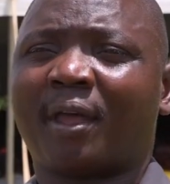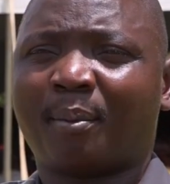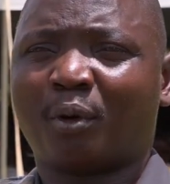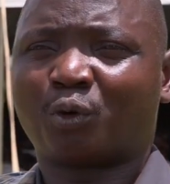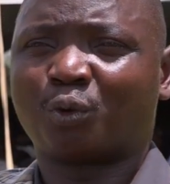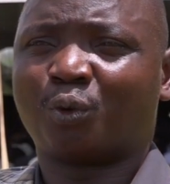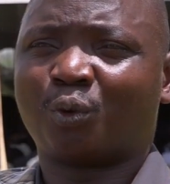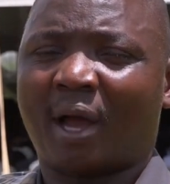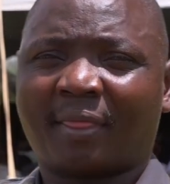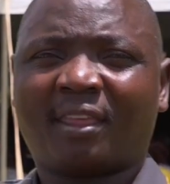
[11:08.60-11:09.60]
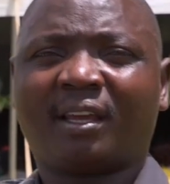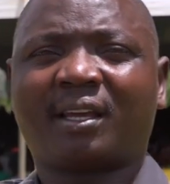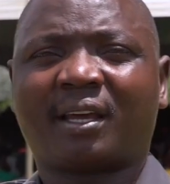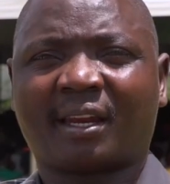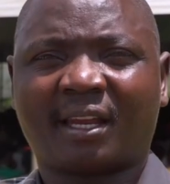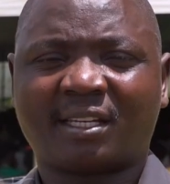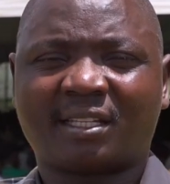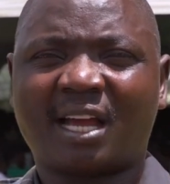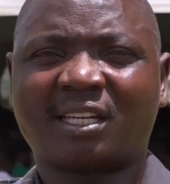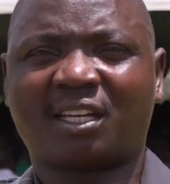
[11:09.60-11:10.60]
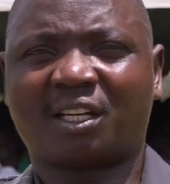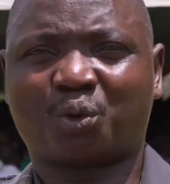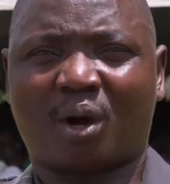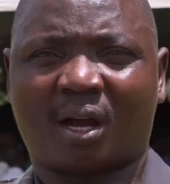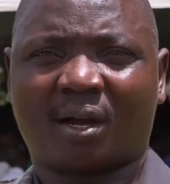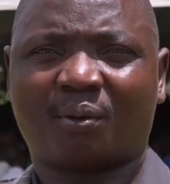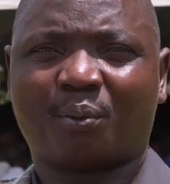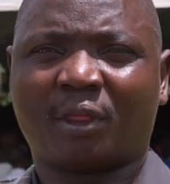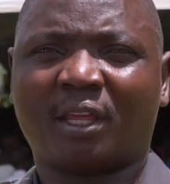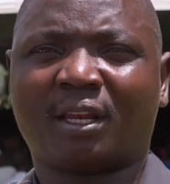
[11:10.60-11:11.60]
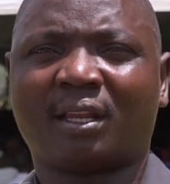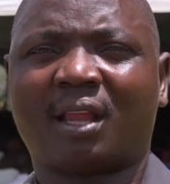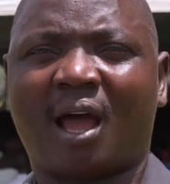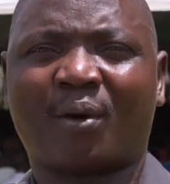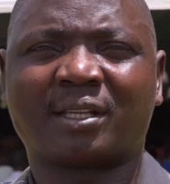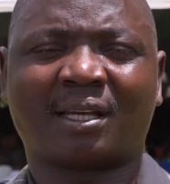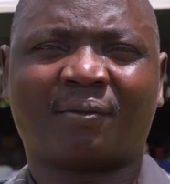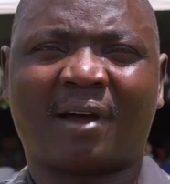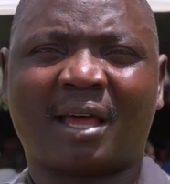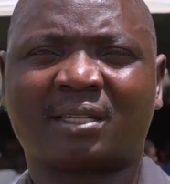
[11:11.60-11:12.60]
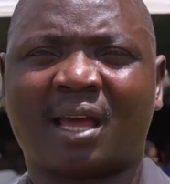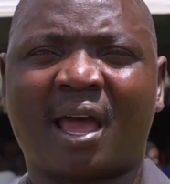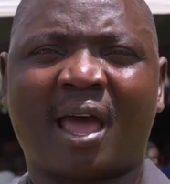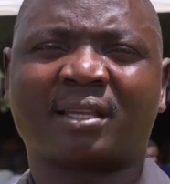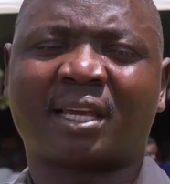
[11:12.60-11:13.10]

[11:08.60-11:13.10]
able to, I think, create that network within ourselves as a